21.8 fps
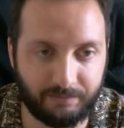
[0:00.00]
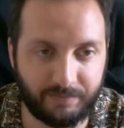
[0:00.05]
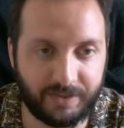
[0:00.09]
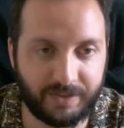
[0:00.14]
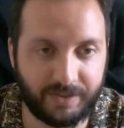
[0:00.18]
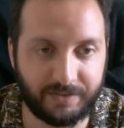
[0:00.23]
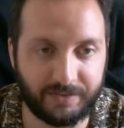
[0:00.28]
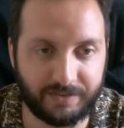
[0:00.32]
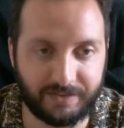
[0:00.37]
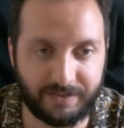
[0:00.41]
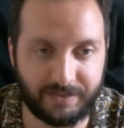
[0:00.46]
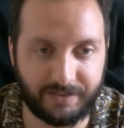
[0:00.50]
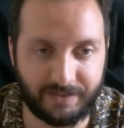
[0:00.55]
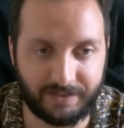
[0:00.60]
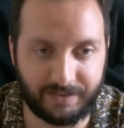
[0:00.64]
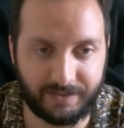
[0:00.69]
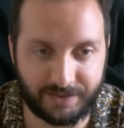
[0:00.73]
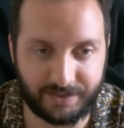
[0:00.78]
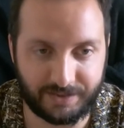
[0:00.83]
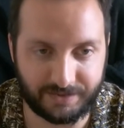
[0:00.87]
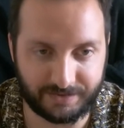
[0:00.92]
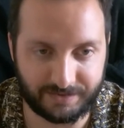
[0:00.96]
bigger than a
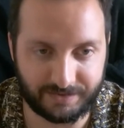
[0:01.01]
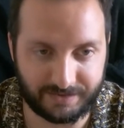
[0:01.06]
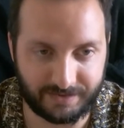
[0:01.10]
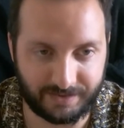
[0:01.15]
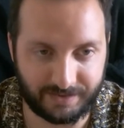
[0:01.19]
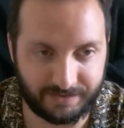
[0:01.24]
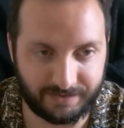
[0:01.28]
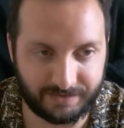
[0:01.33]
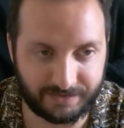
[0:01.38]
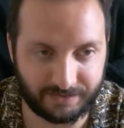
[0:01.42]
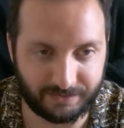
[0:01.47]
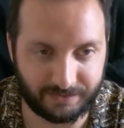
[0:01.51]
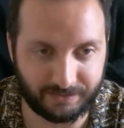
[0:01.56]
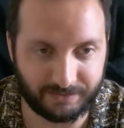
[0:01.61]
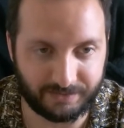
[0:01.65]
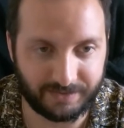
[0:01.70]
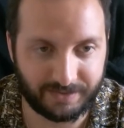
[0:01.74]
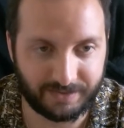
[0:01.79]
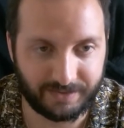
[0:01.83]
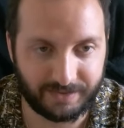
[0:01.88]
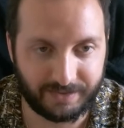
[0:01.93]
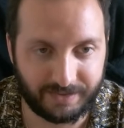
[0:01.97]
nation state. So